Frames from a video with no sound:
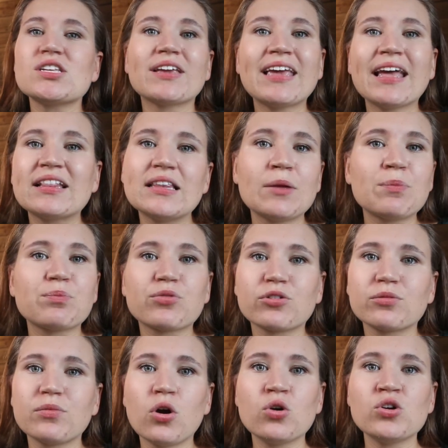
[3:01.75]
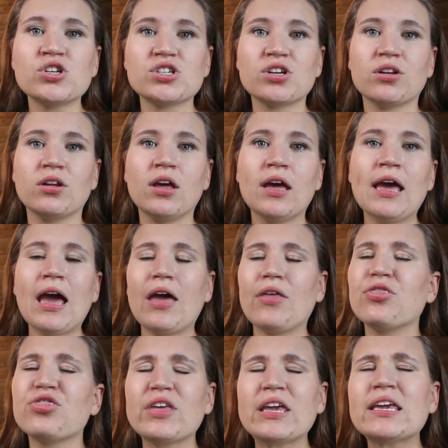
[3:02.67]
to get that promotion.
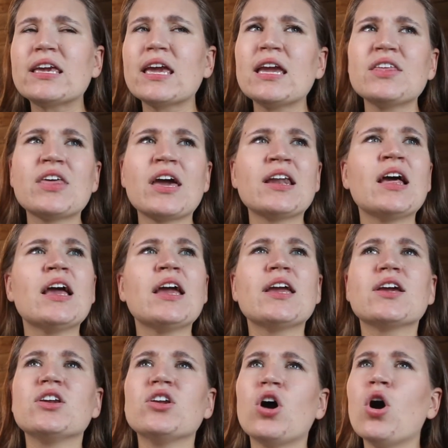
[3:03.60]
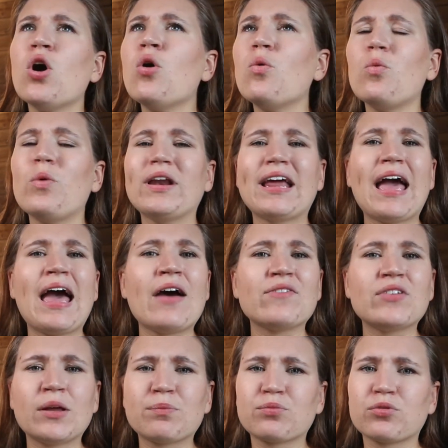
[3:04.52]
And thinking that, when I
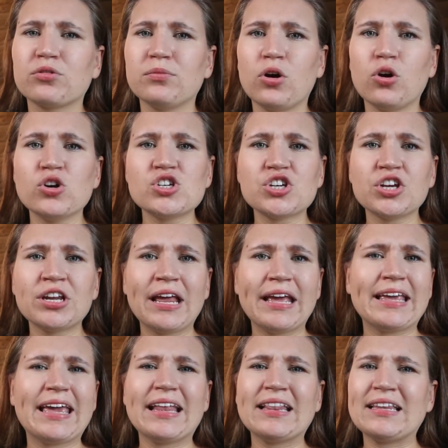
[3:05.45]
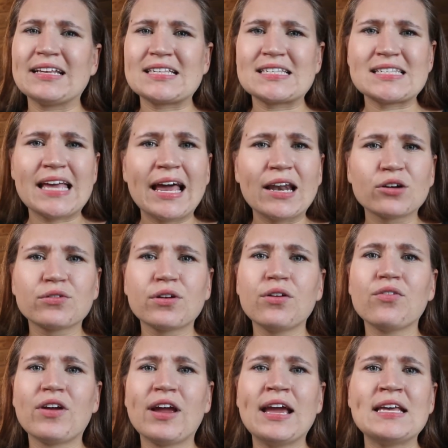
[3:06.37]
have that promotion and get that
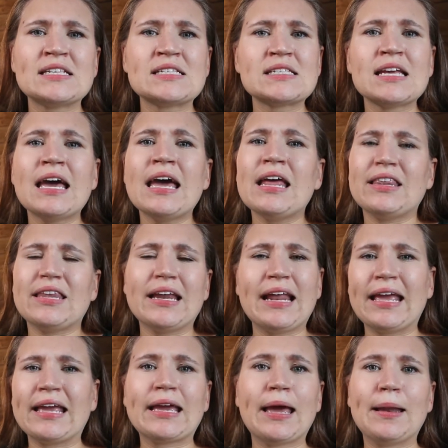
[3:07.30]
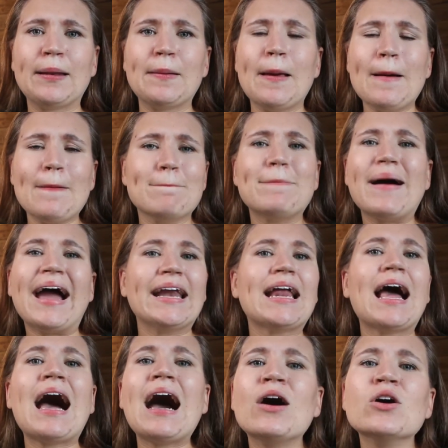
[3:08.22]
salary raise, then I can buy
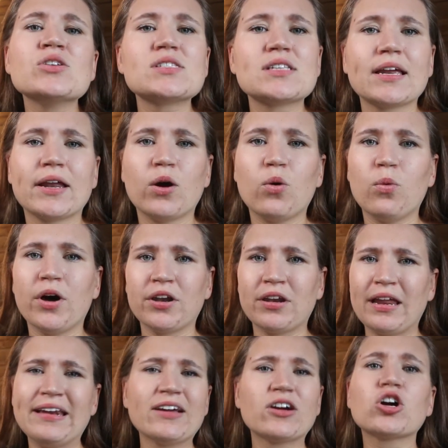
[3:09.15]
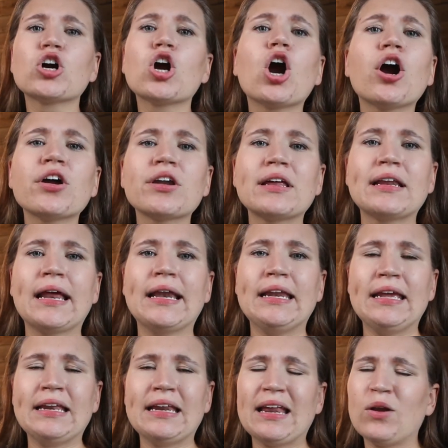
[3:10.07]
the house that I want and the car that I
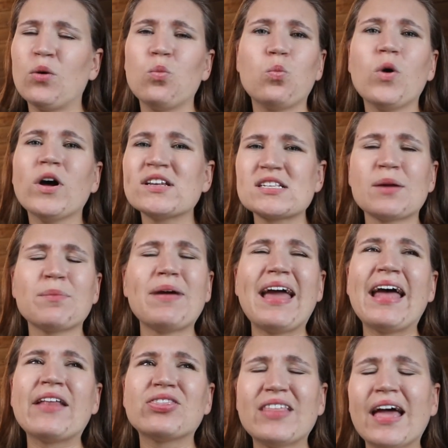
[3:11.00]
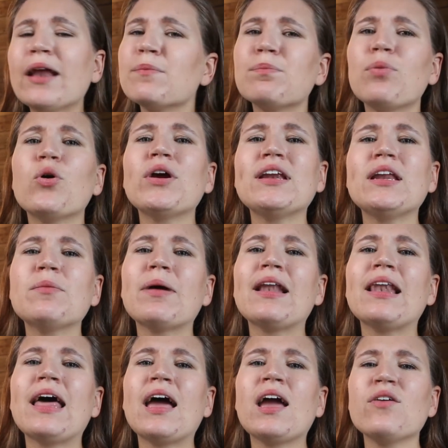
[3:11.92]
need. And once I'm at that point in my
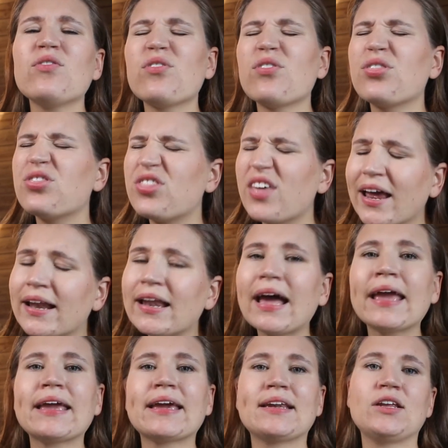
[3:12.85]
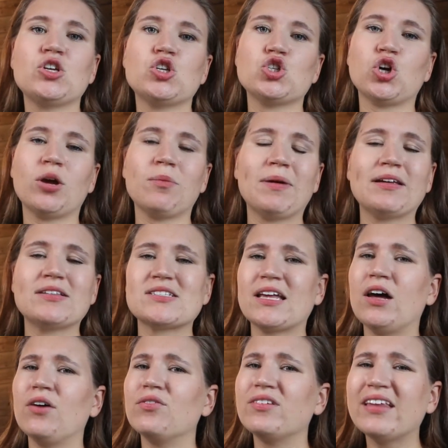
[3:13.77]
life, then I can enjoy
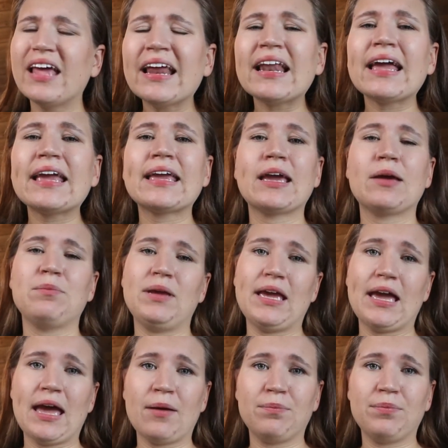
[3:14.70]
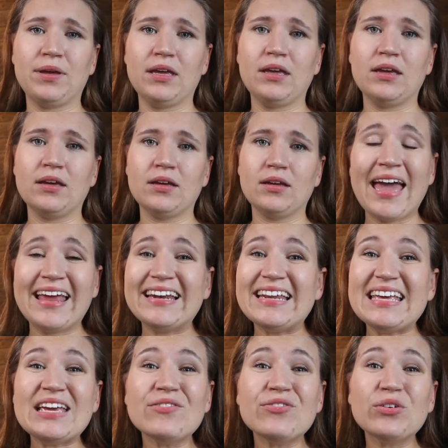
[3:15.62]
myself. Then I can be happy. And
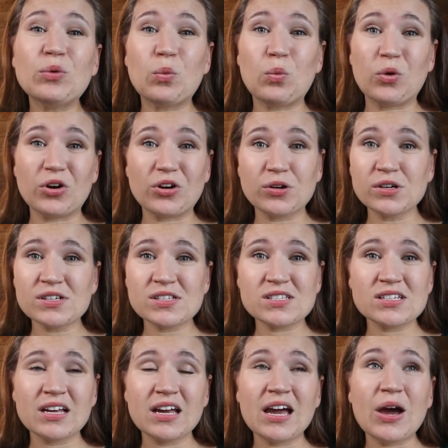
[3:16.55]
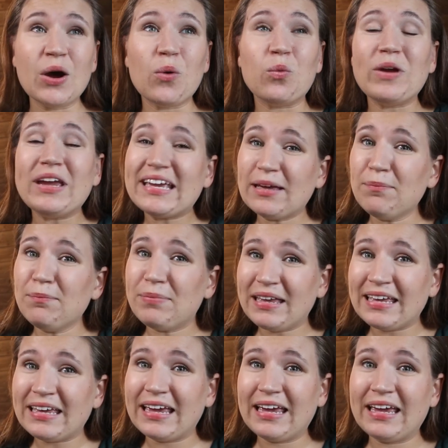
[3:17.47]
even worse, we can
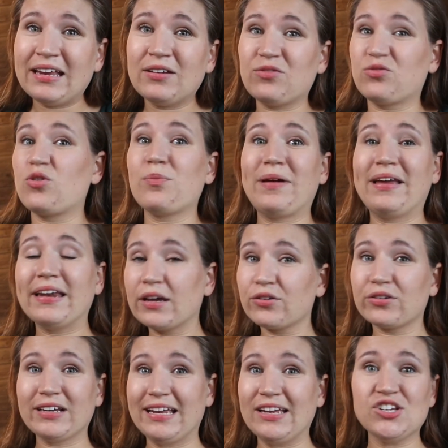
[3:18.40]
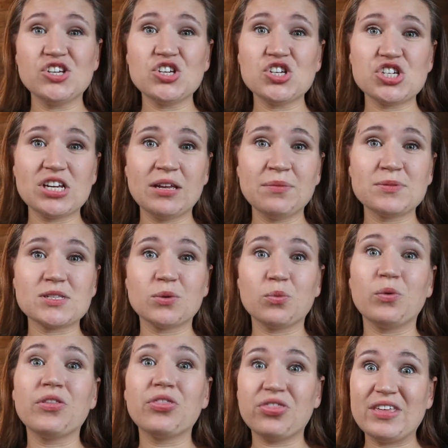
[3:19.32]
be in romantic relationships
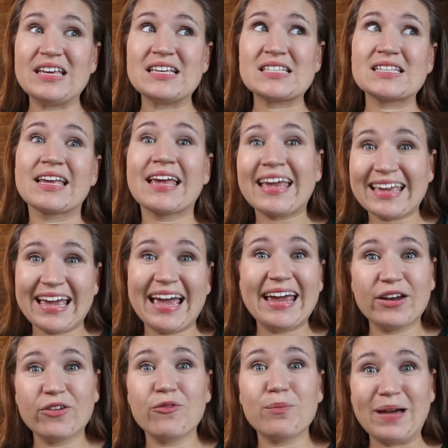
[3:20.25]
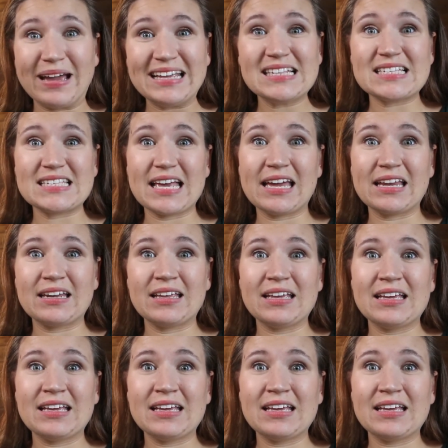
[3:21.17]
with this kind of mindset.